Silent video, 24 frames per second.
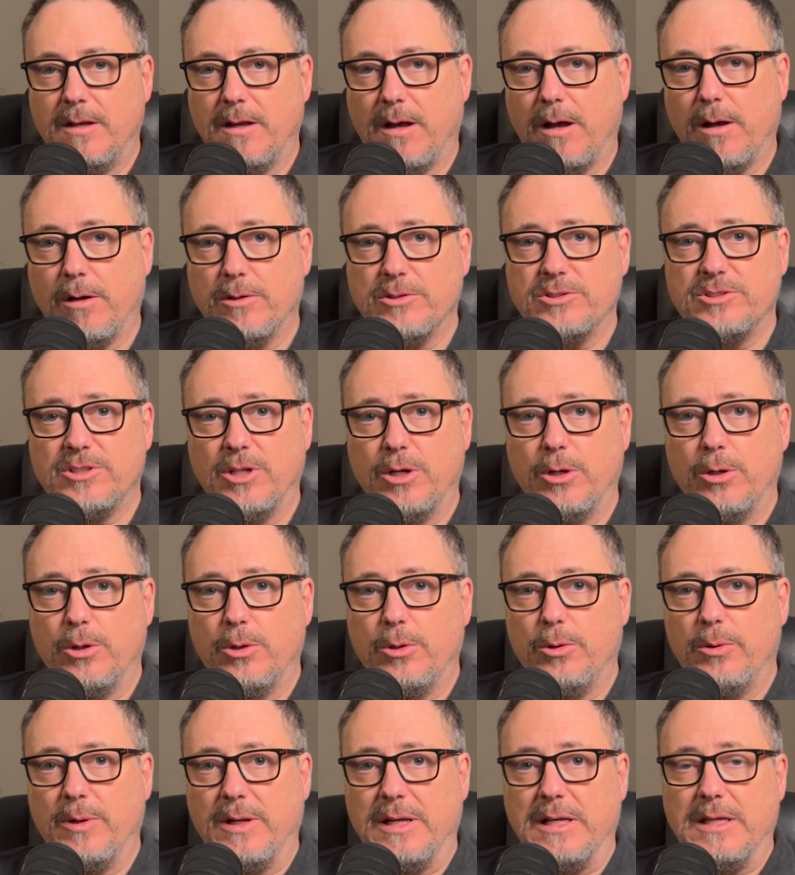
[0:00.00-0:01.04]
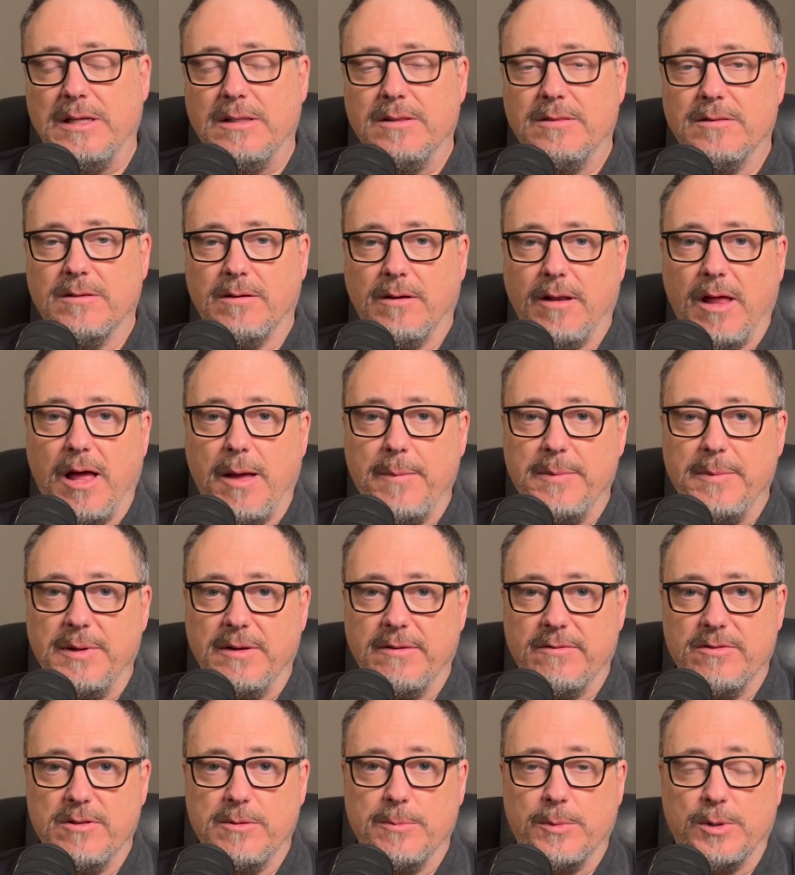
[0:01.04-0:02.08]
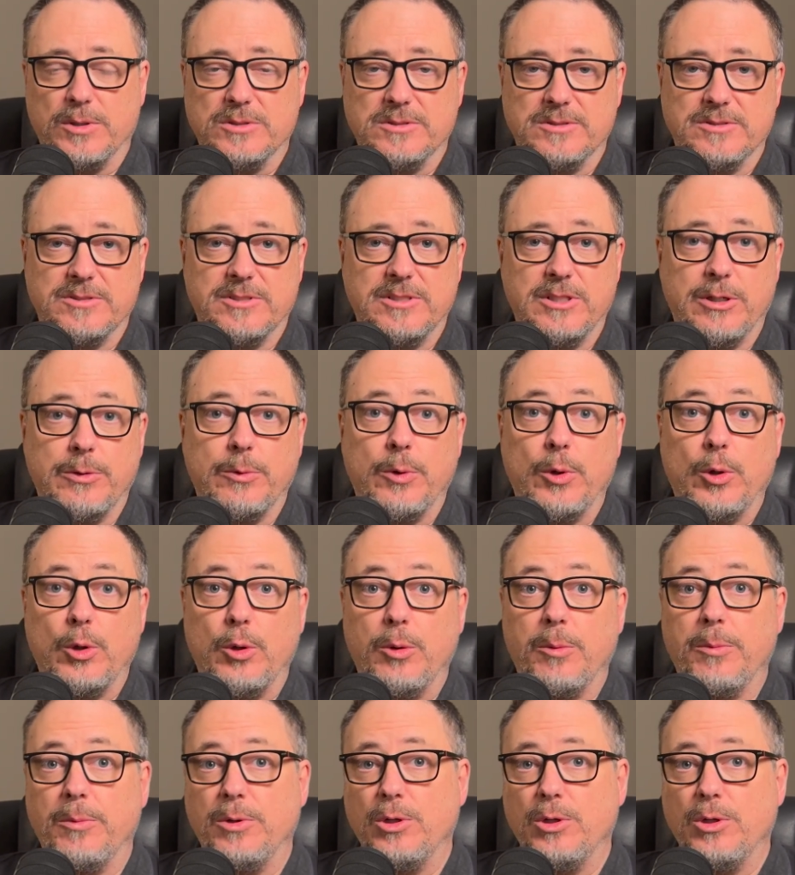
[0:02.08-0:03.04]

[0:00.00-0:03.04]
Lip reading: Also, in the lobby of the emergency room,